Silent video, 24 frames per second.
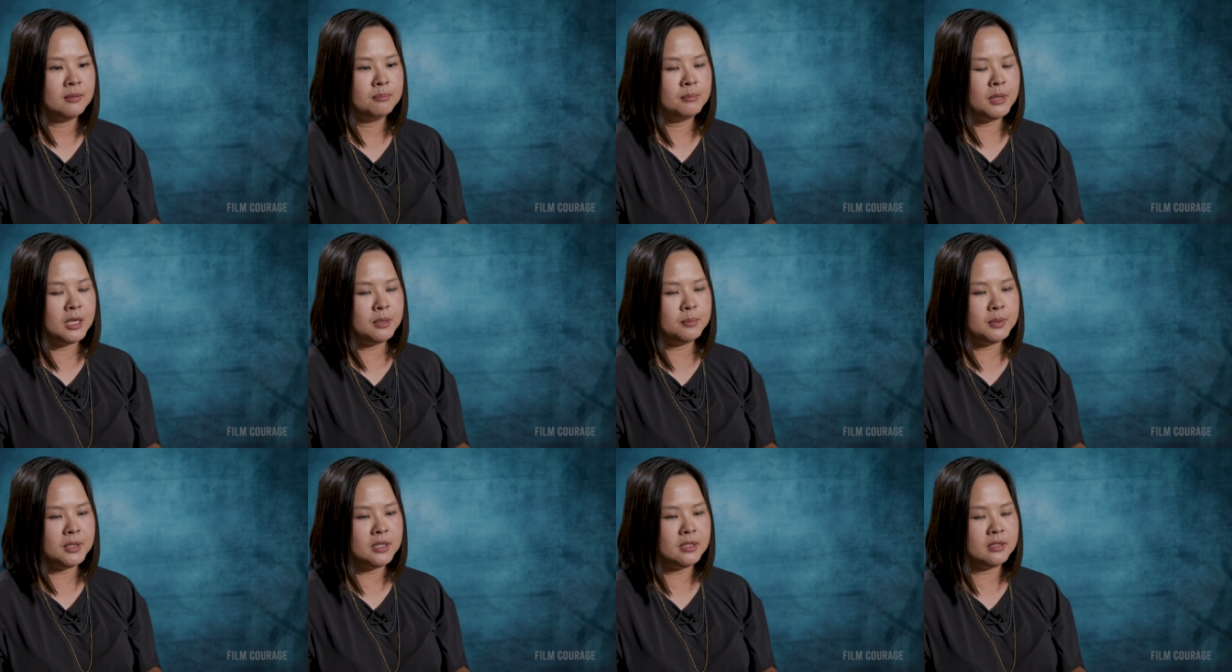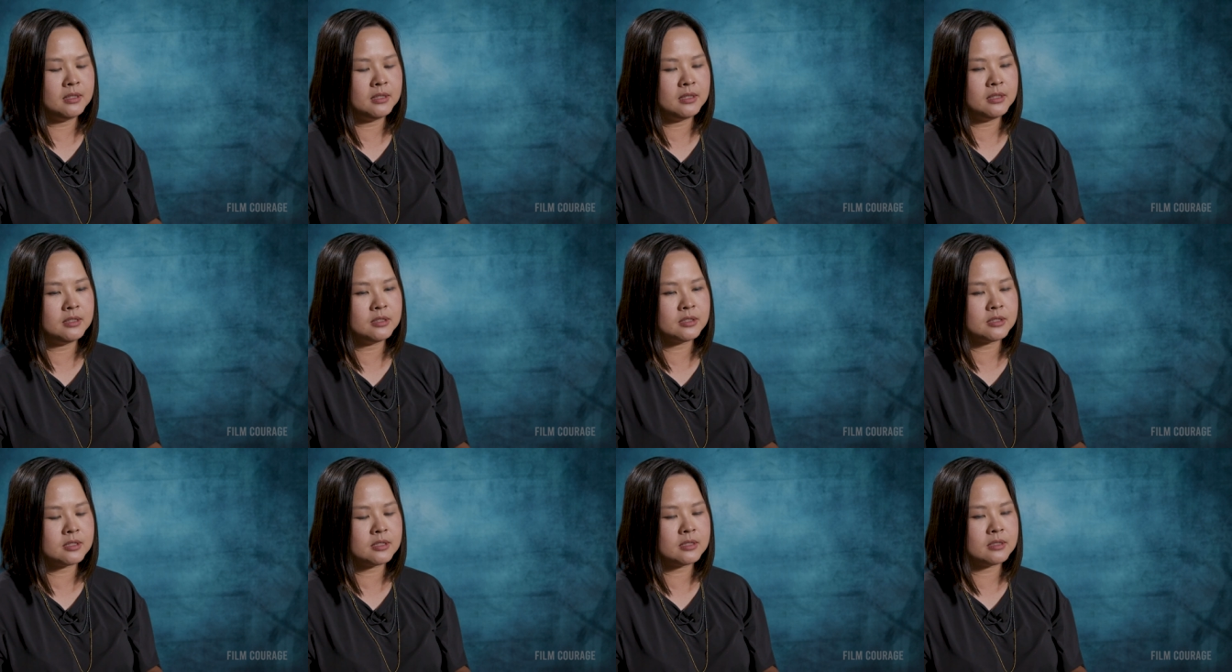Maybe
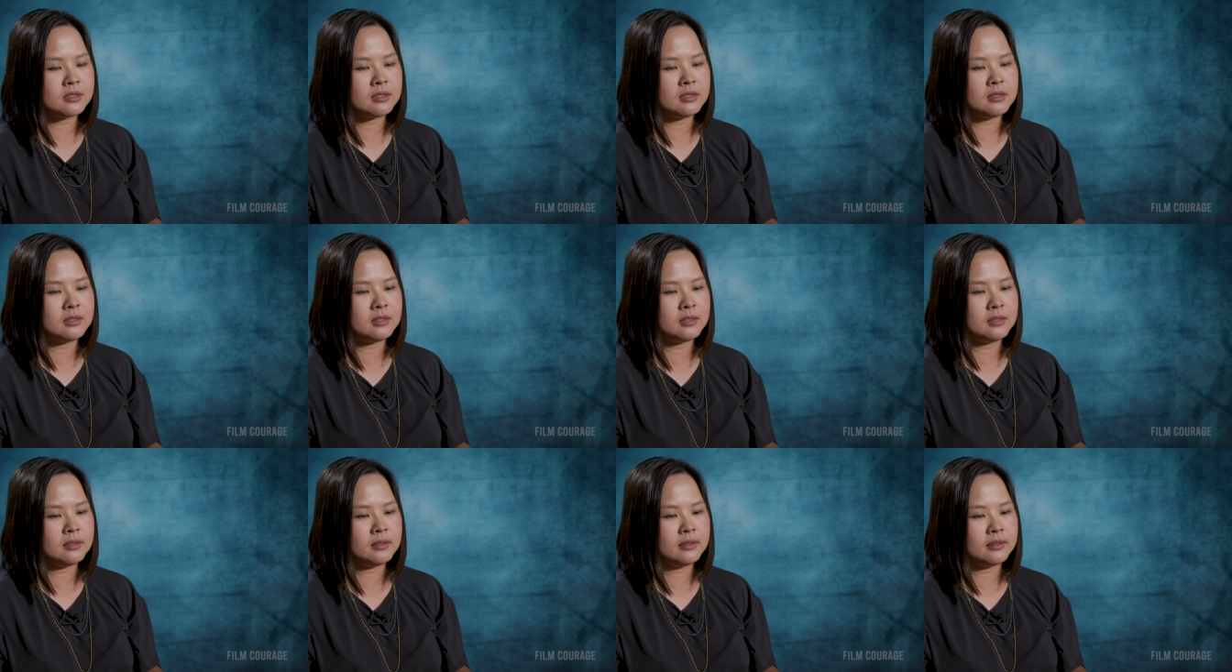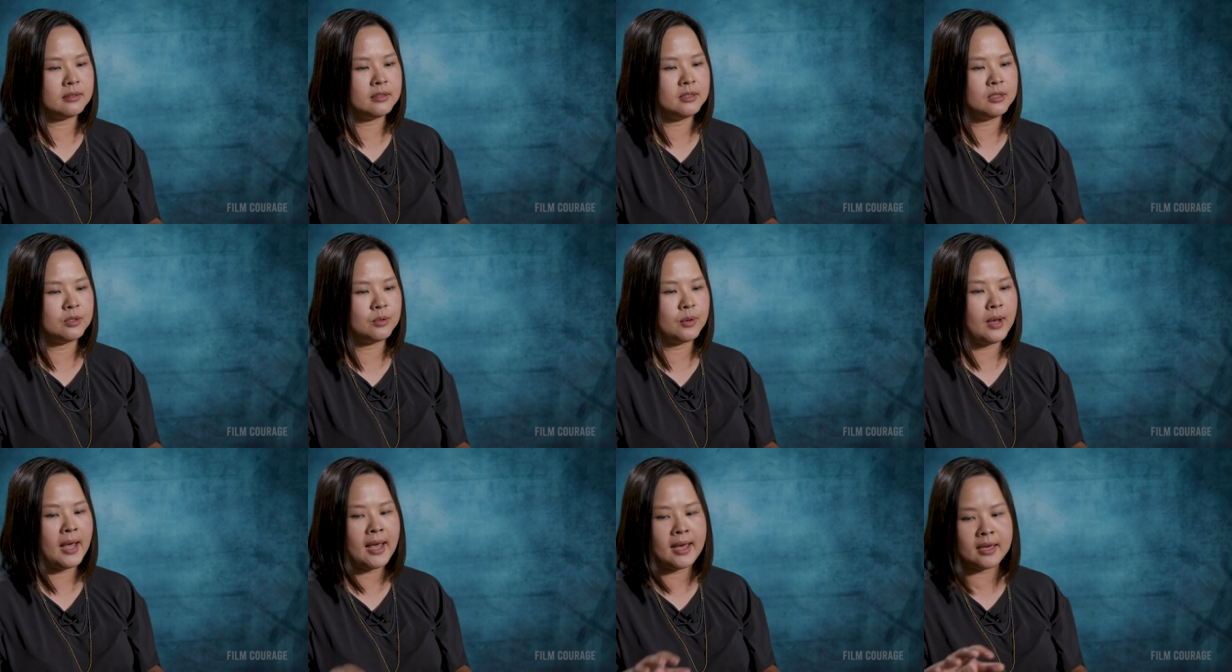it's uh, you
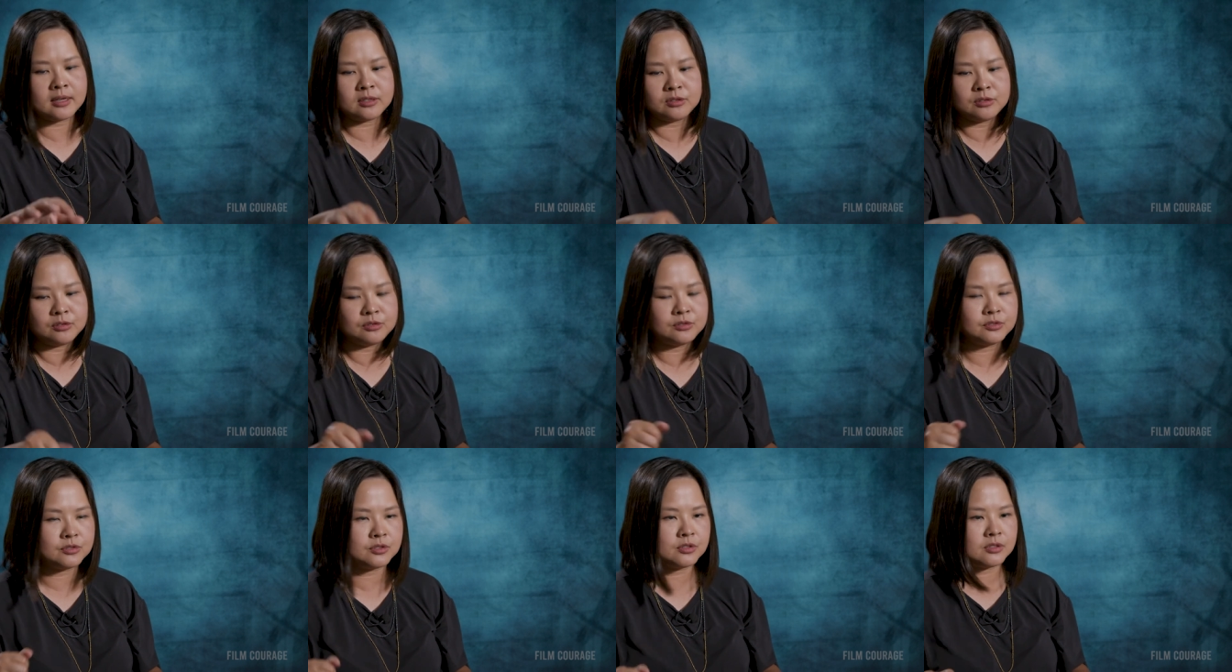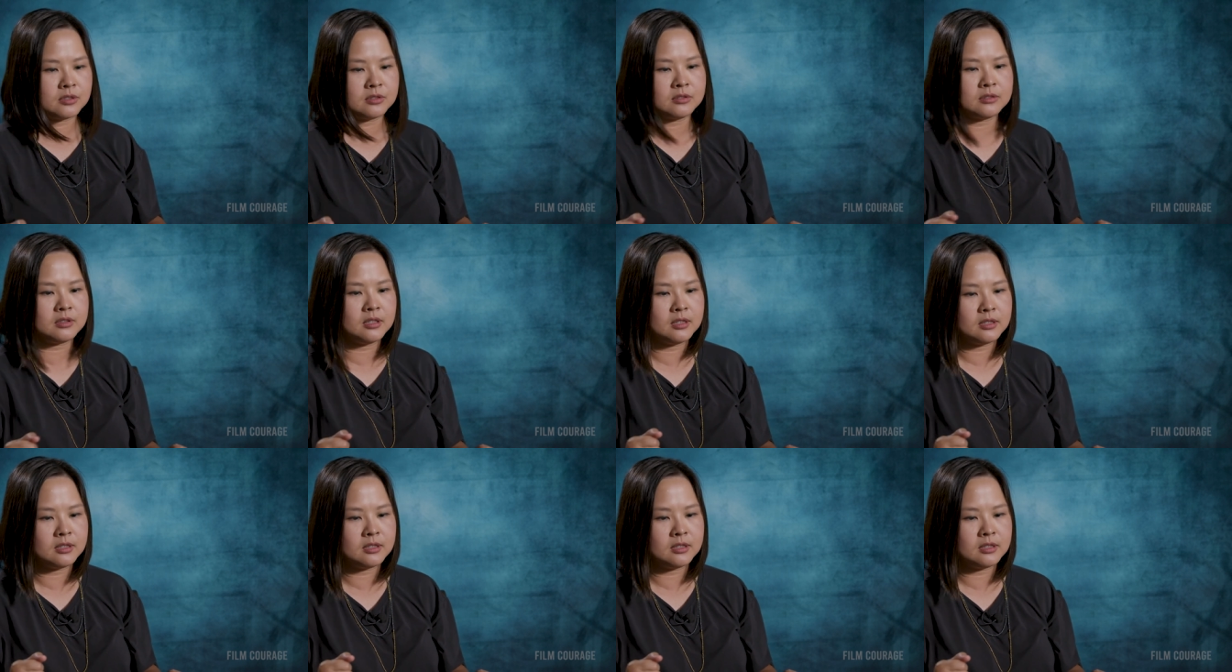know handles